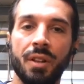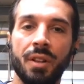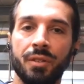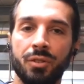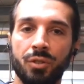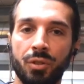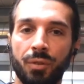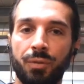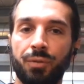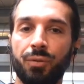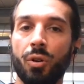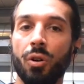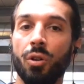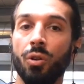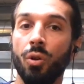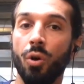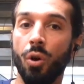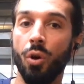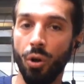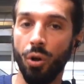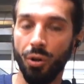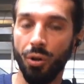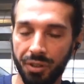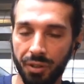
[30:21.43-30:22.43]
you follow
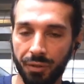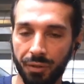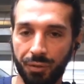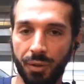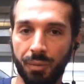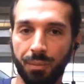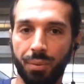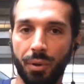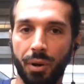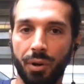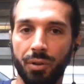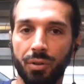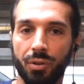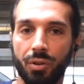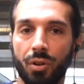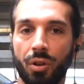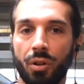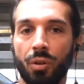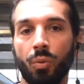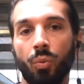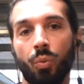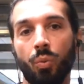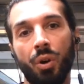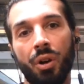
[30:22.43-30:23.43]
all the different
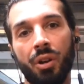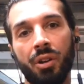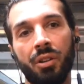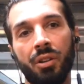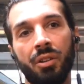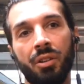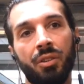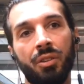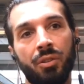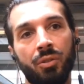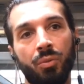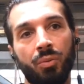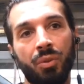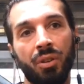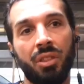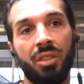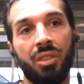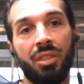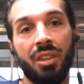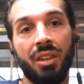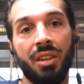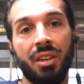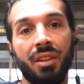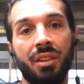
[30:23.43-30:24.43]
protocol. We
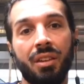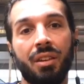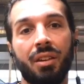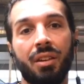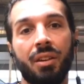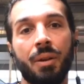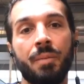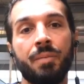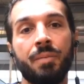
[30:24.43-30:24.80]
think